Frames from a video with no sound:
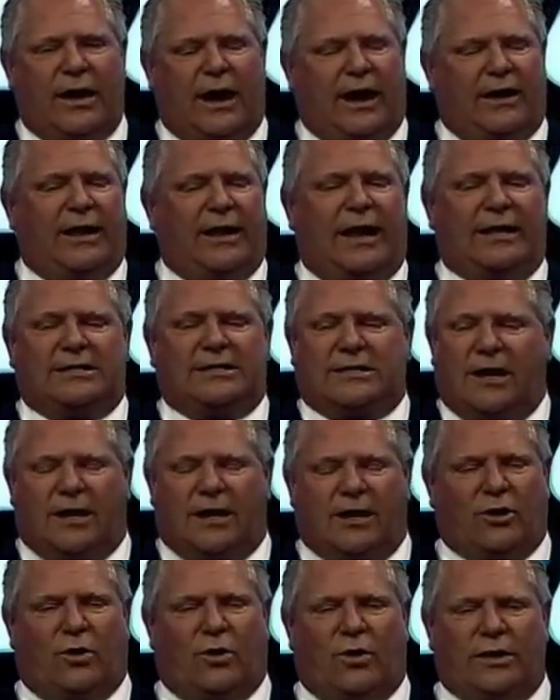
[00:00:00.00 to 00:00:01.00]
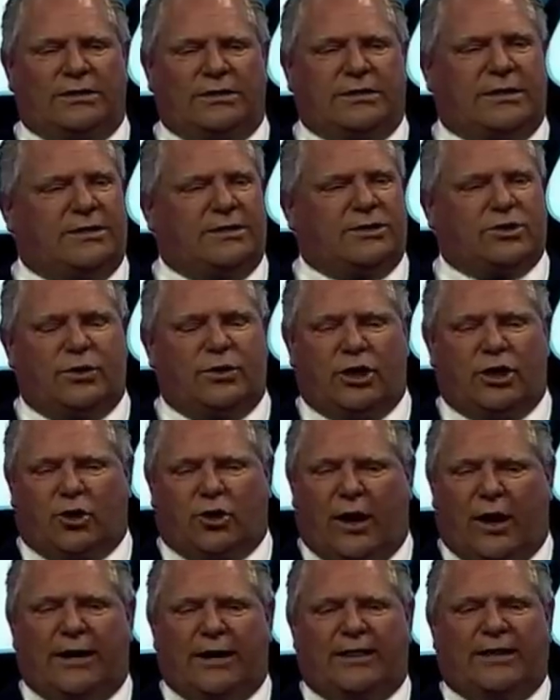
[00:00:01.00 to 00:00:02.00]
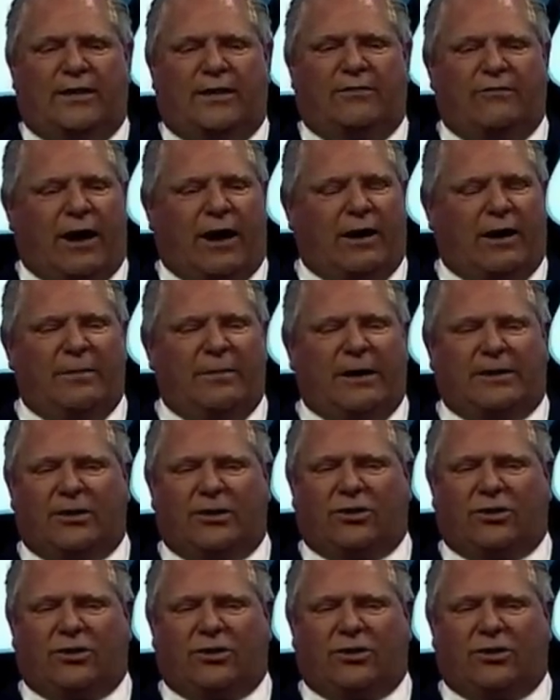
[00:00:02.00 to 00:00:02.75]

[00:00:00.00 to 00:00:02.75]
And that's not a coincidence. When you create the environment